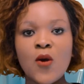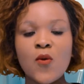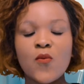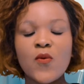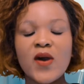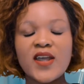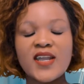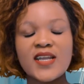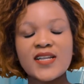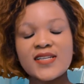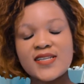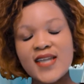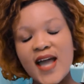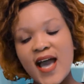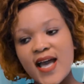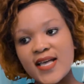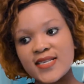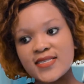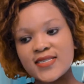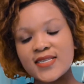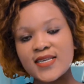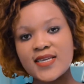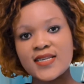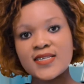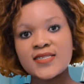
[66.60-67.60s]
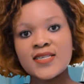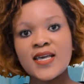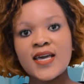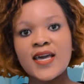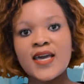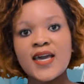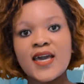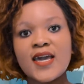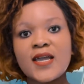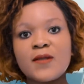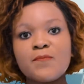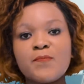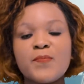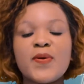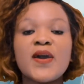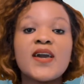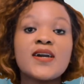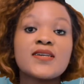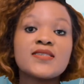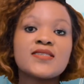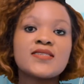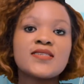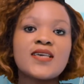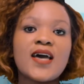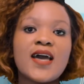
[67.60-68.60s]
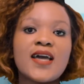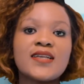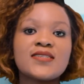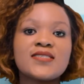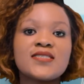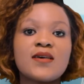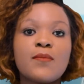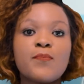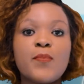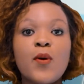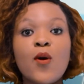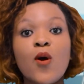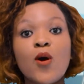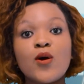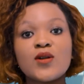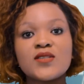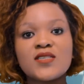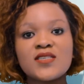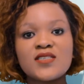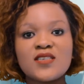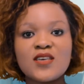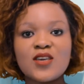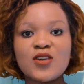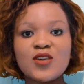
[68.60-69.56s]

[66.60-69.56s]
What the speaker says: what it does is it picks and supports the